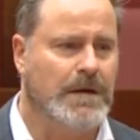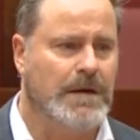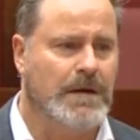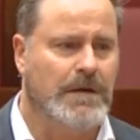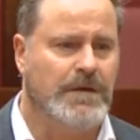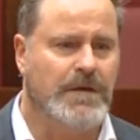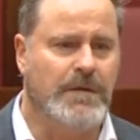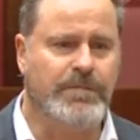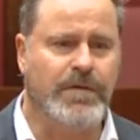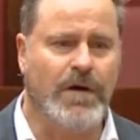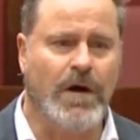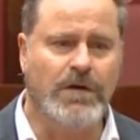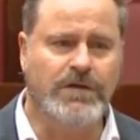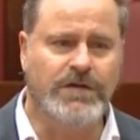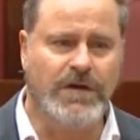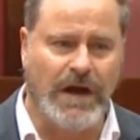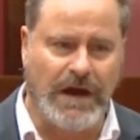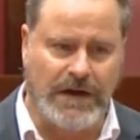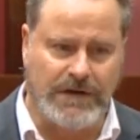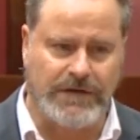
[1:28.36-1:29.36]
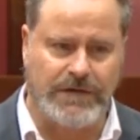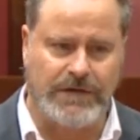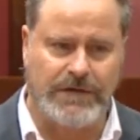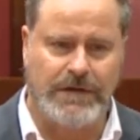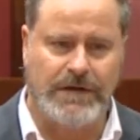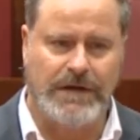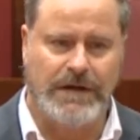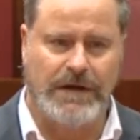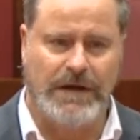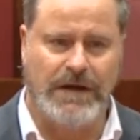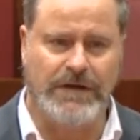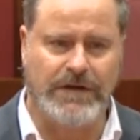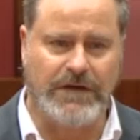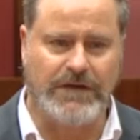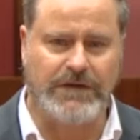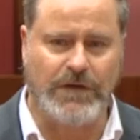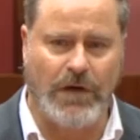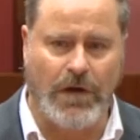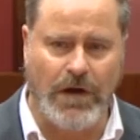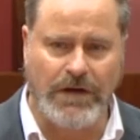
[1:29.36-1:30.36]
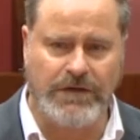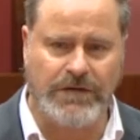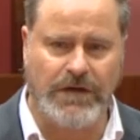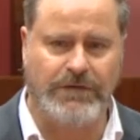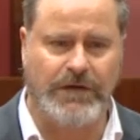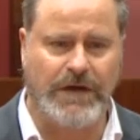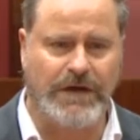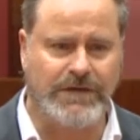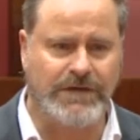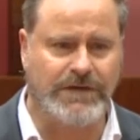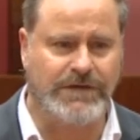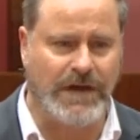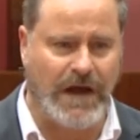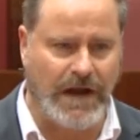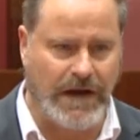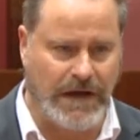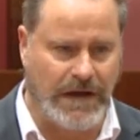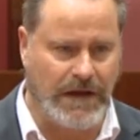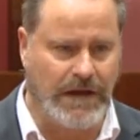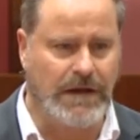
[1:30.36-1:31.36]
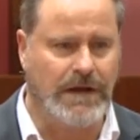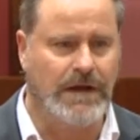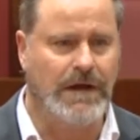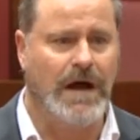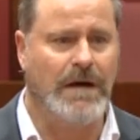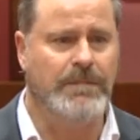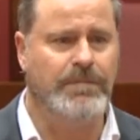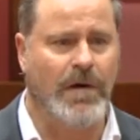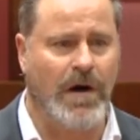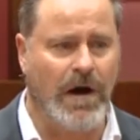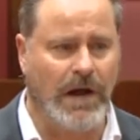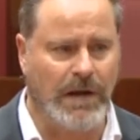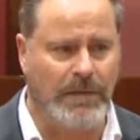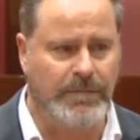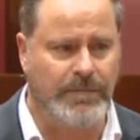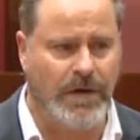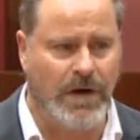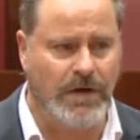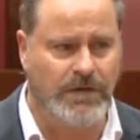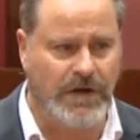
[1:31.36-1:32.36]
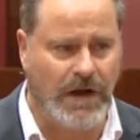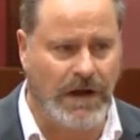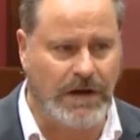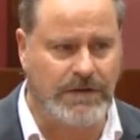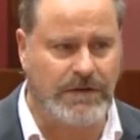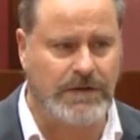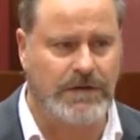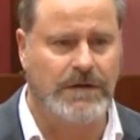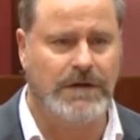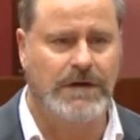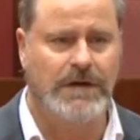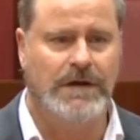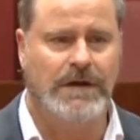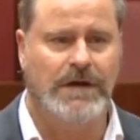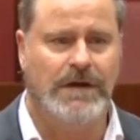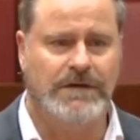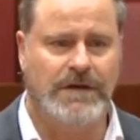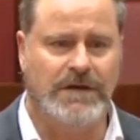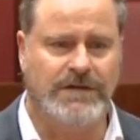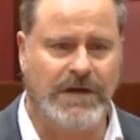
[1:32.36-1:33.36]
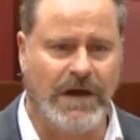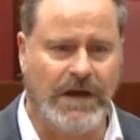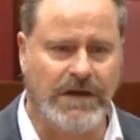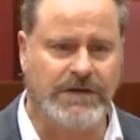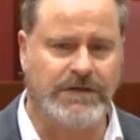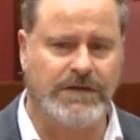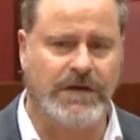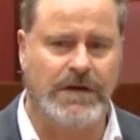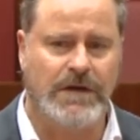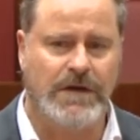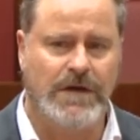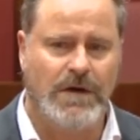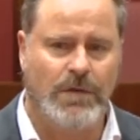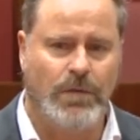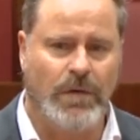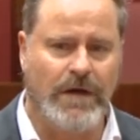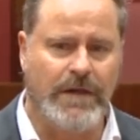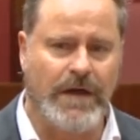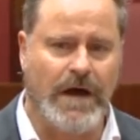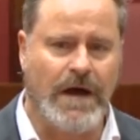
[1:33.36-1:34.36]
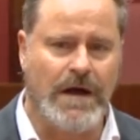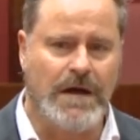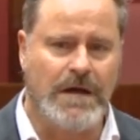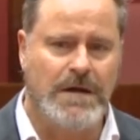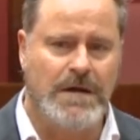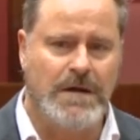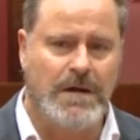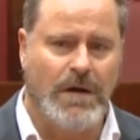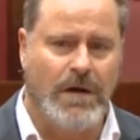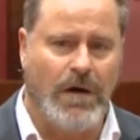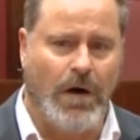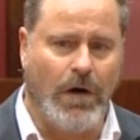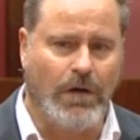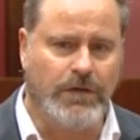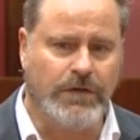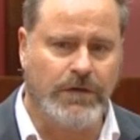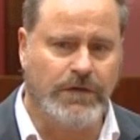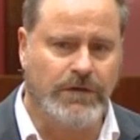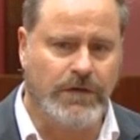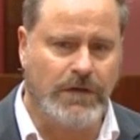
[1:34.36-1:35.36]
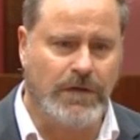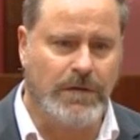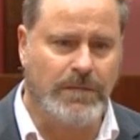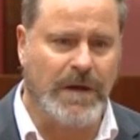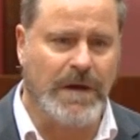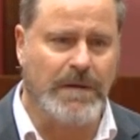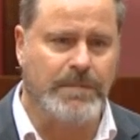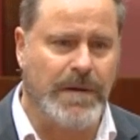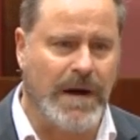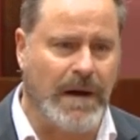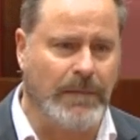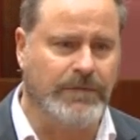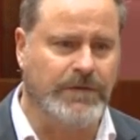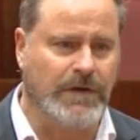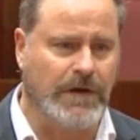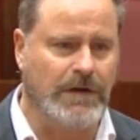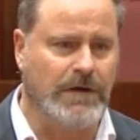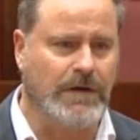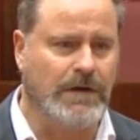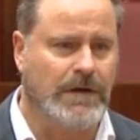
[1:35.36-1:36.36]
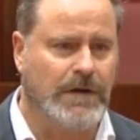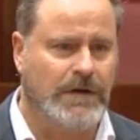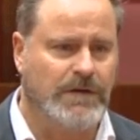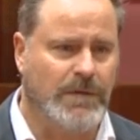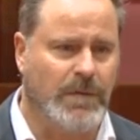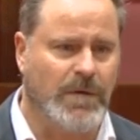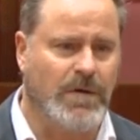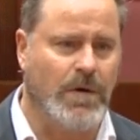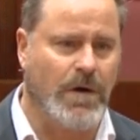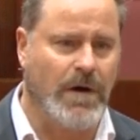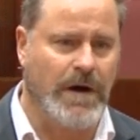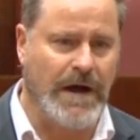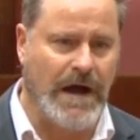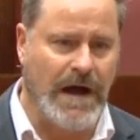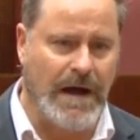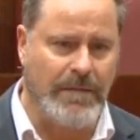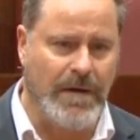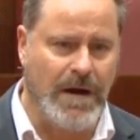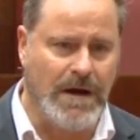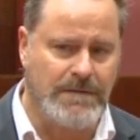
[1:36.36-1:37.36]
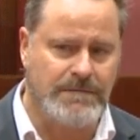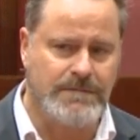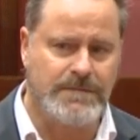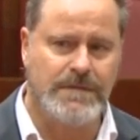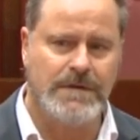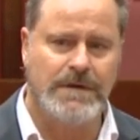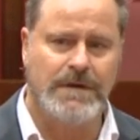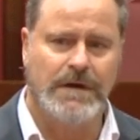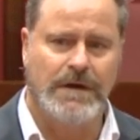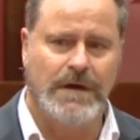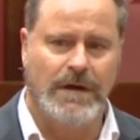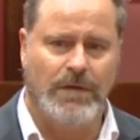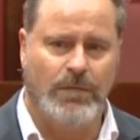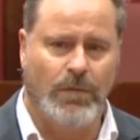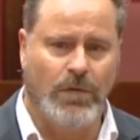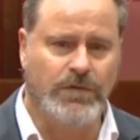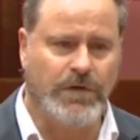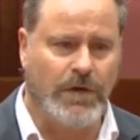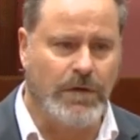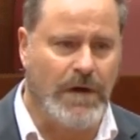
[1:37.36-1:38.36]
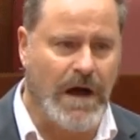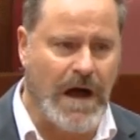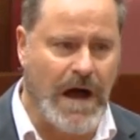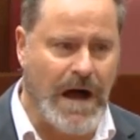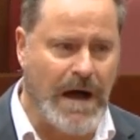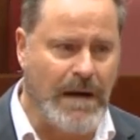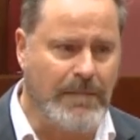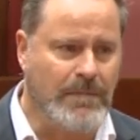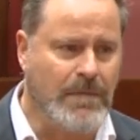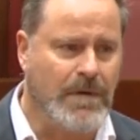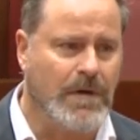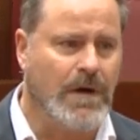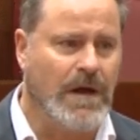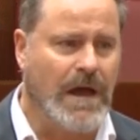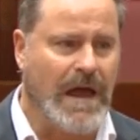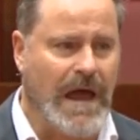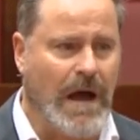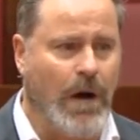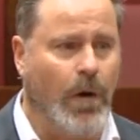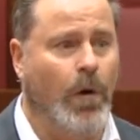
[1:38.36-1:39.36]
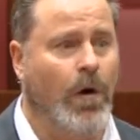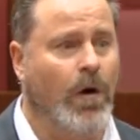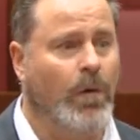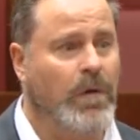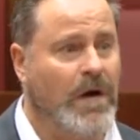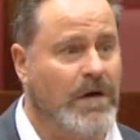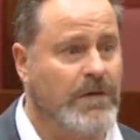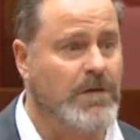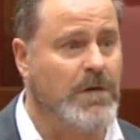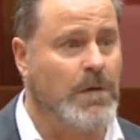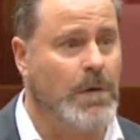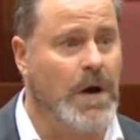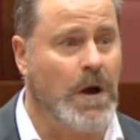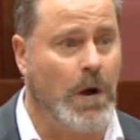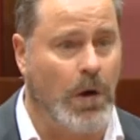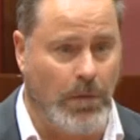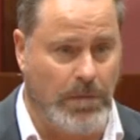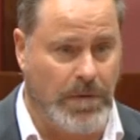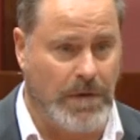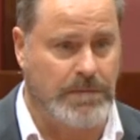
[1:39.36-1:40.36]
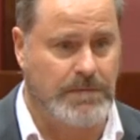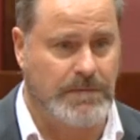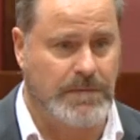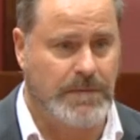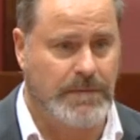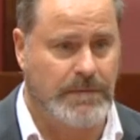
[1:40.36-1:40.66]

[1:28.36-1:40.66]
The project is a scientific study, a pilot project, to test whether oxygen being pumped into Macquarie Harbour will do harm or whether it will help.